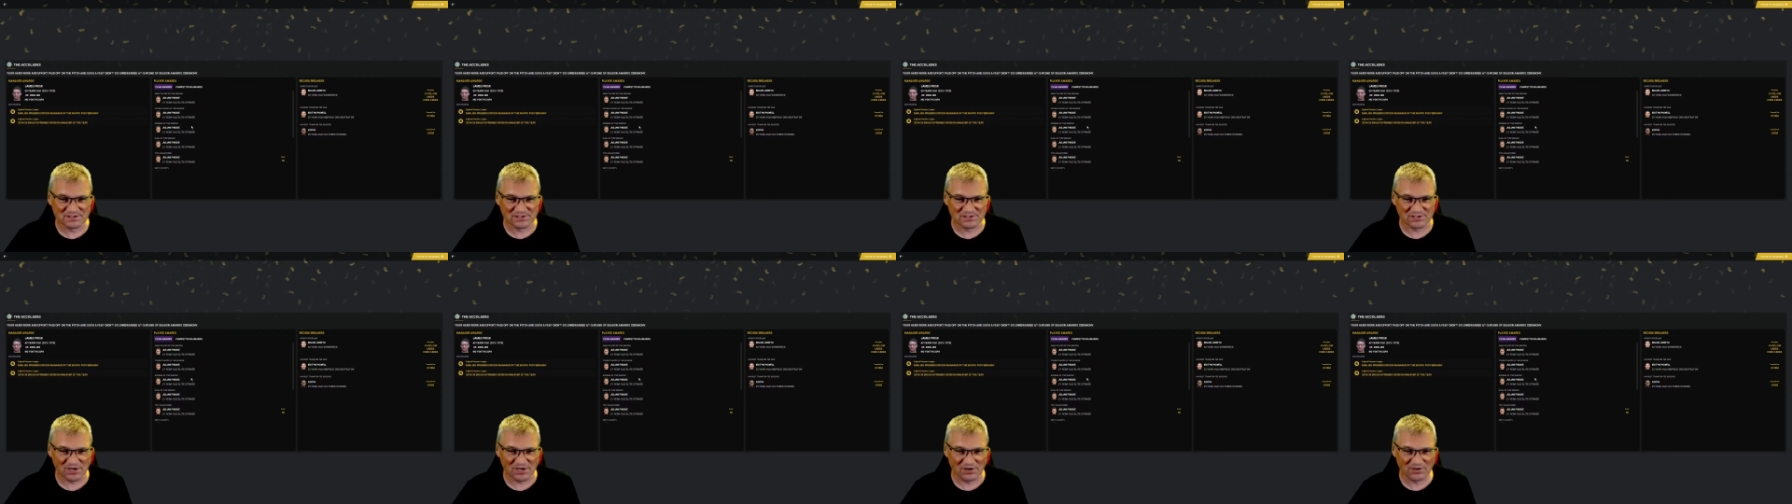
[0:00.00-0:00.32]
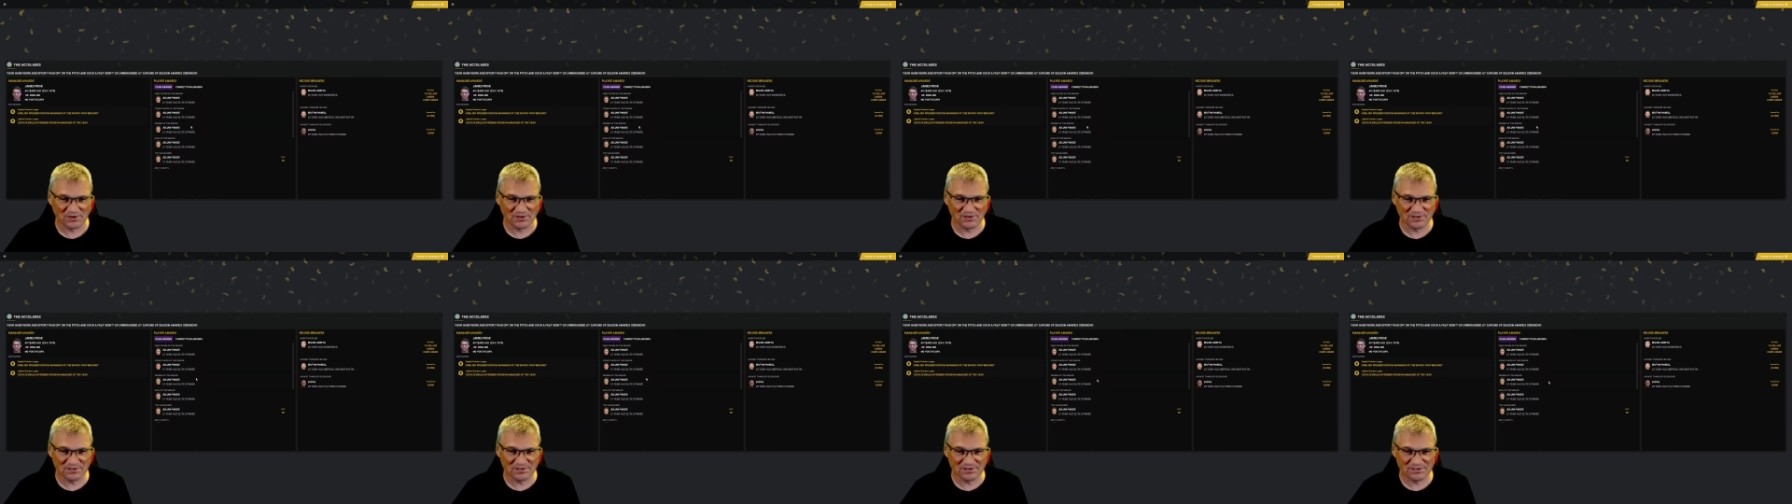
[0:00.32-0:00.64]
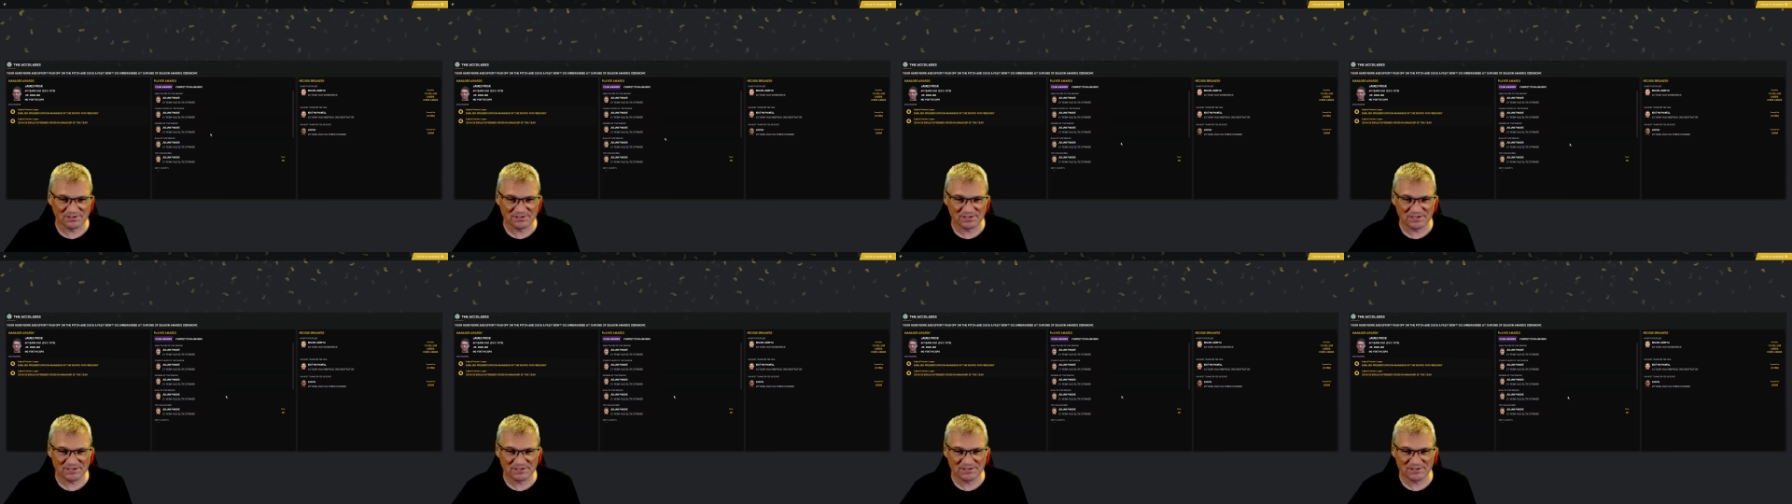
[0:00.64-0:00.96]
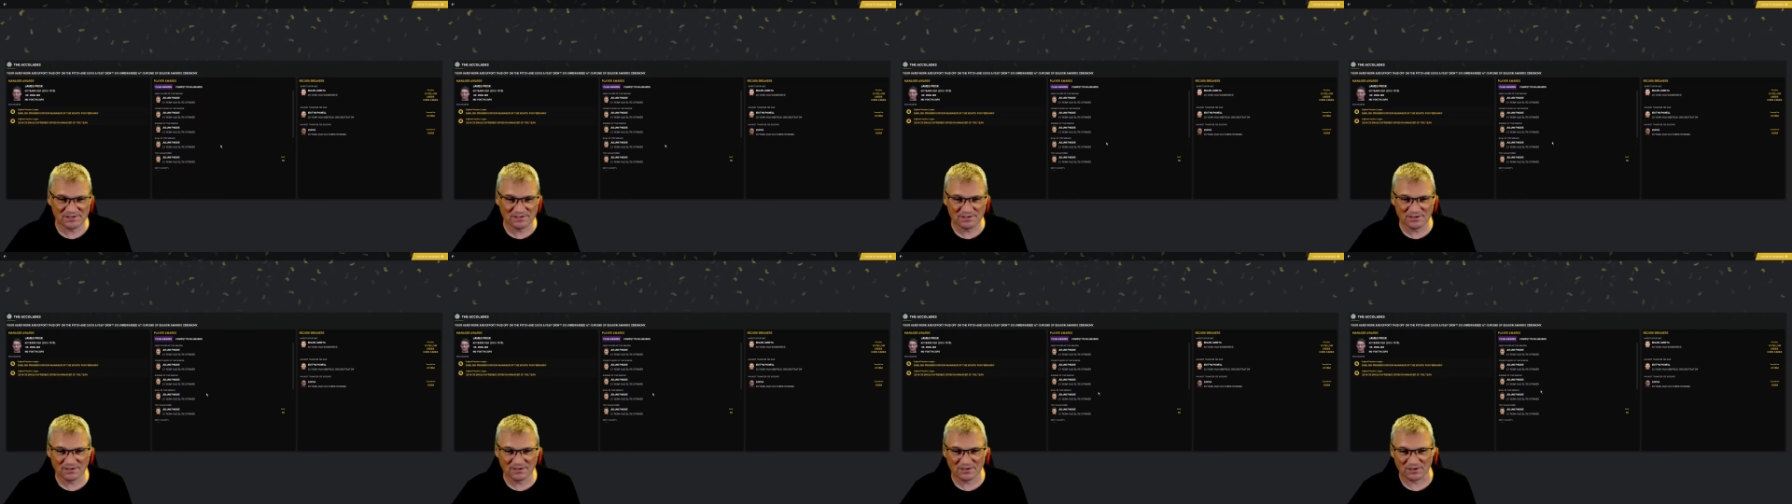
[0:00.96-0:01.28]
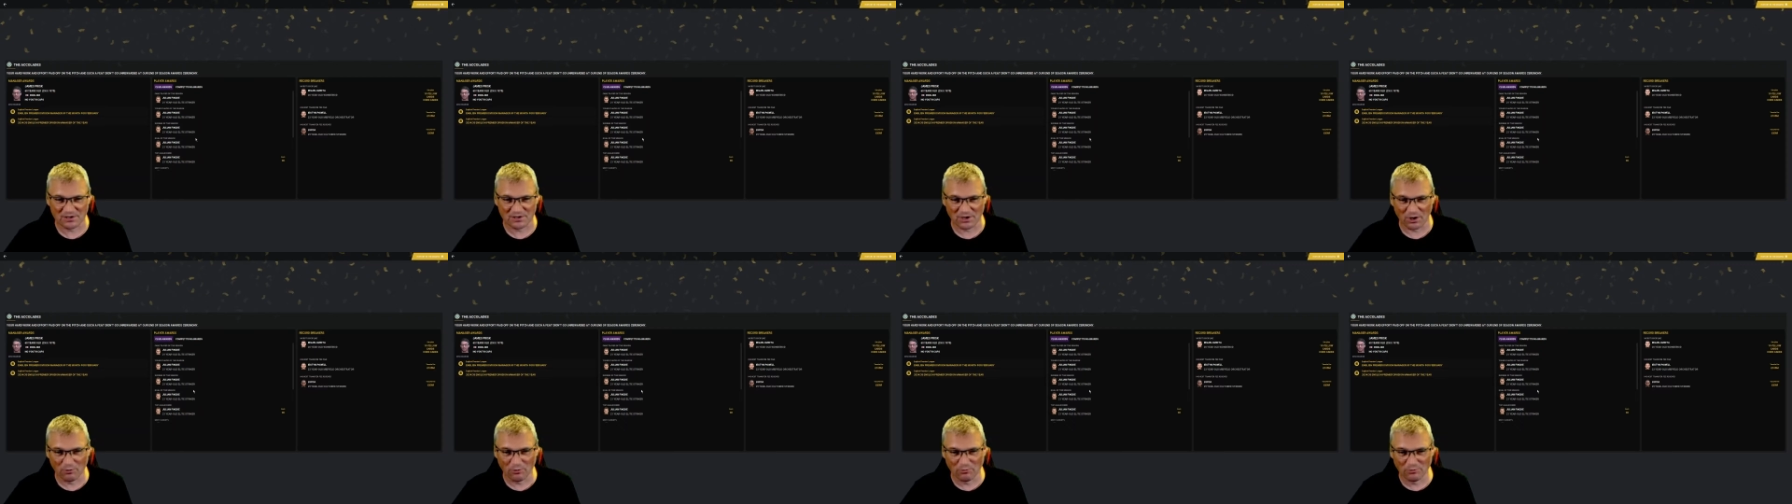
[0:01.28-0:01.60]
Signer of the season,
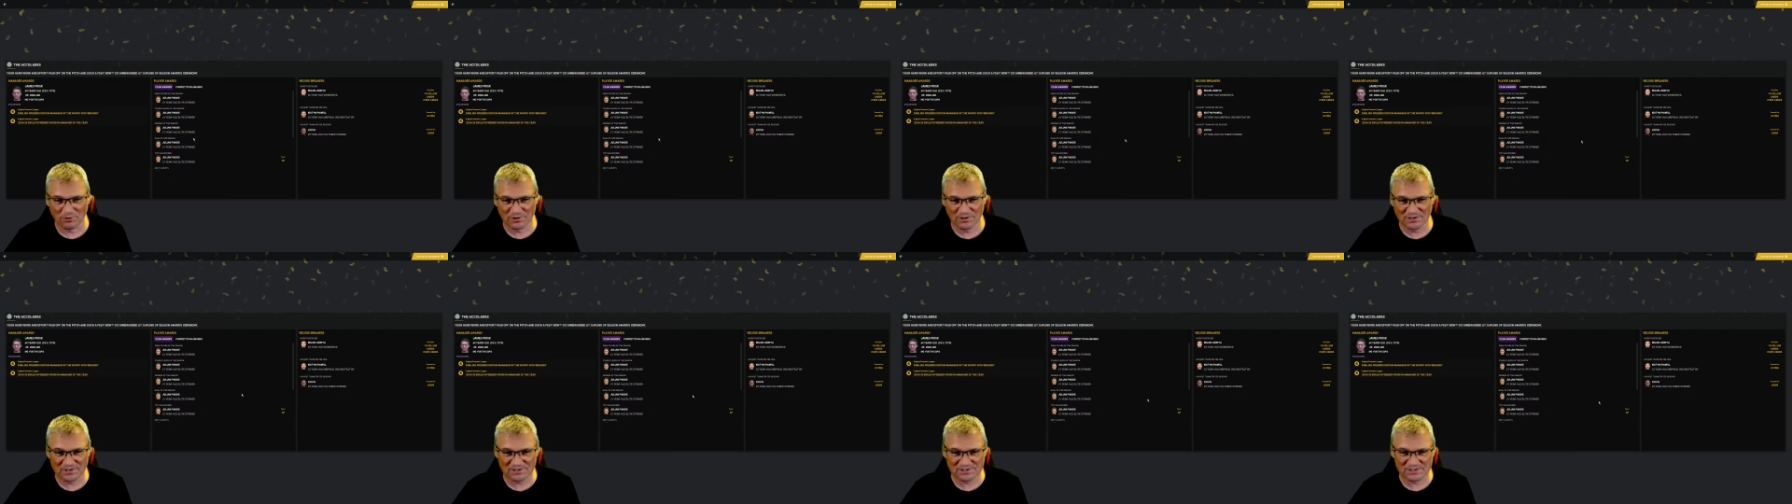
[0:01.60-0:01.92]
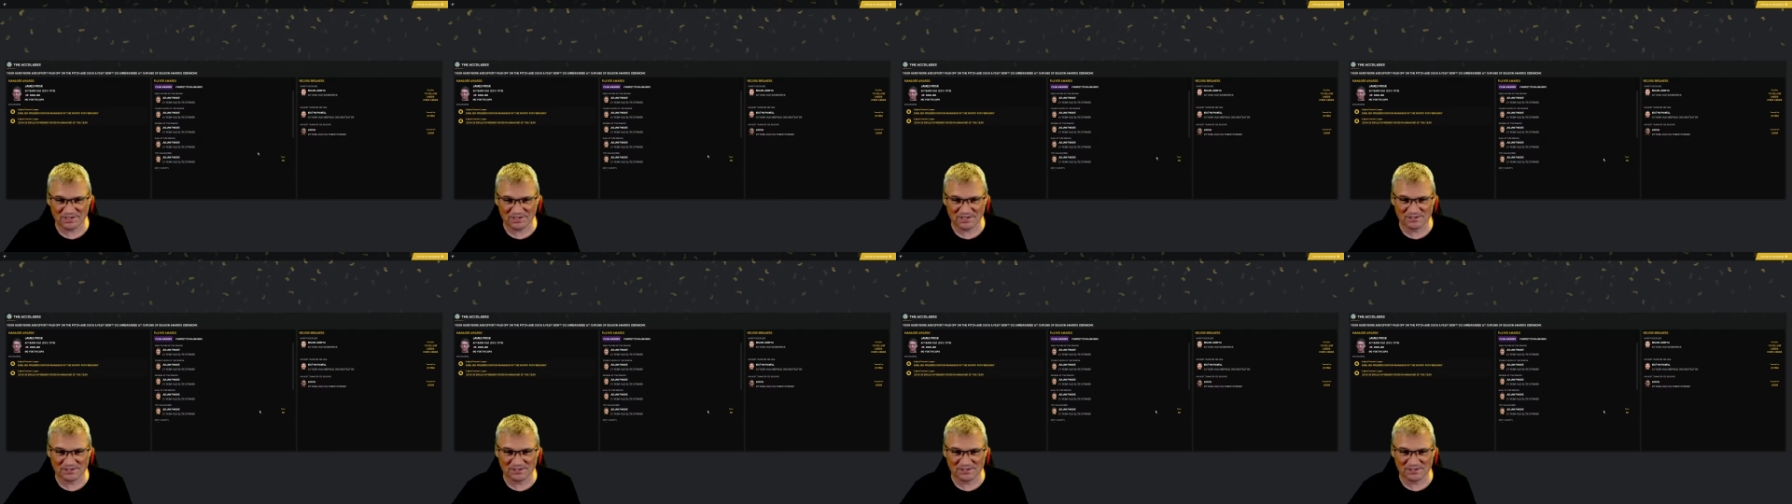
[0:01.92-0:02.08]
goal of the